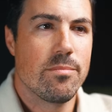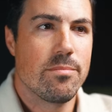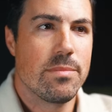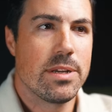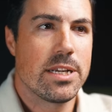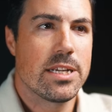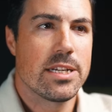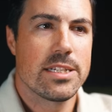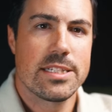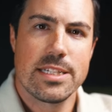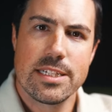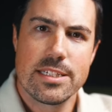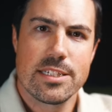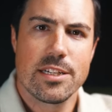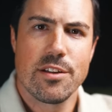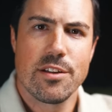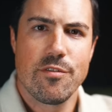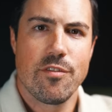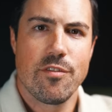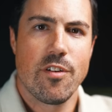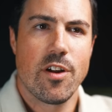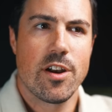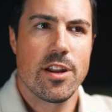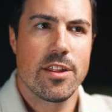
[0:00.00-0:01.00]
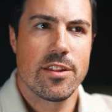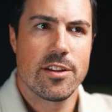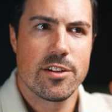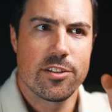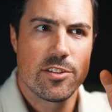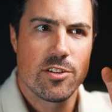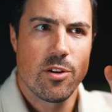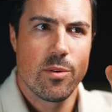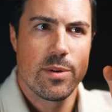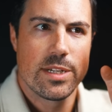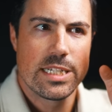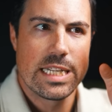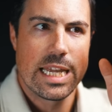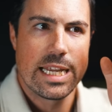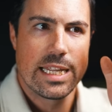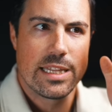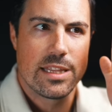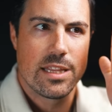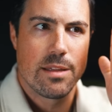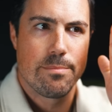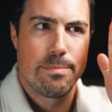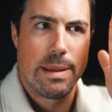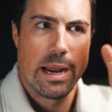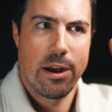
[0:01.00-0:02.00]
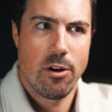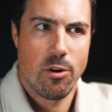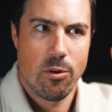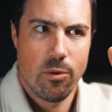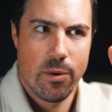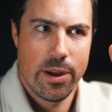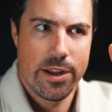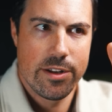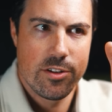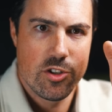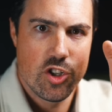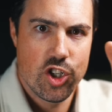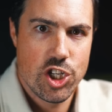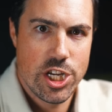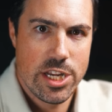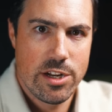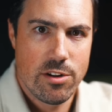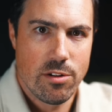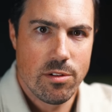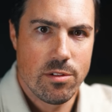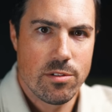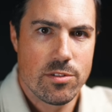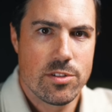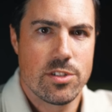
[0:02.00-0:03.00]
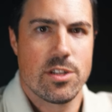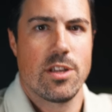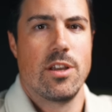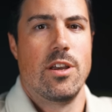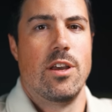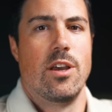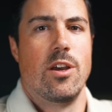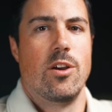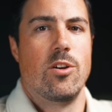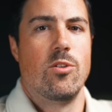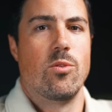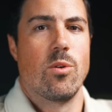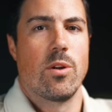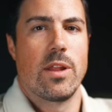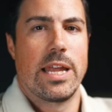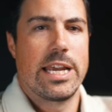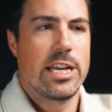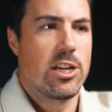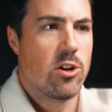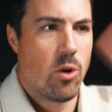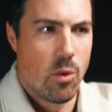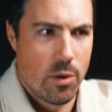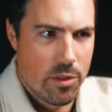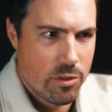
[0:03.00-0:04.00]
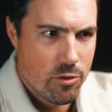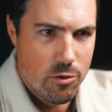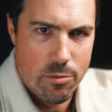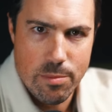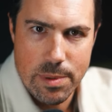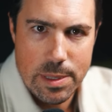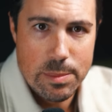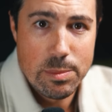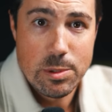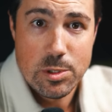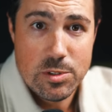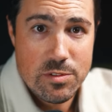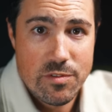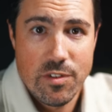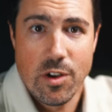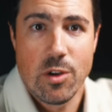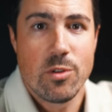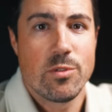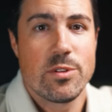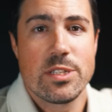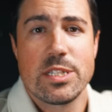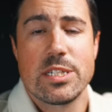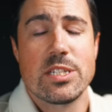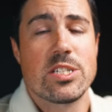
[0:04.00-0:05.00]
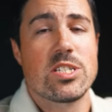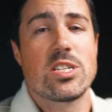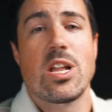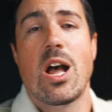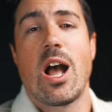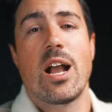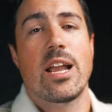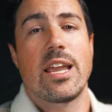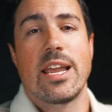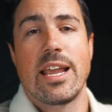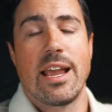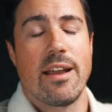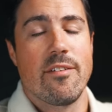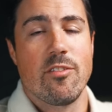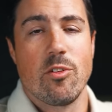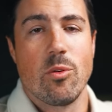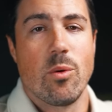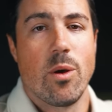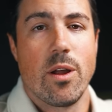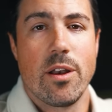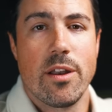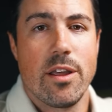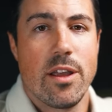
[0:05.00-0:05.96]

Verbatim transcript: because isn't it funny that it's always like the paranoid cheaters who are like going through people's phones and stalking everyone?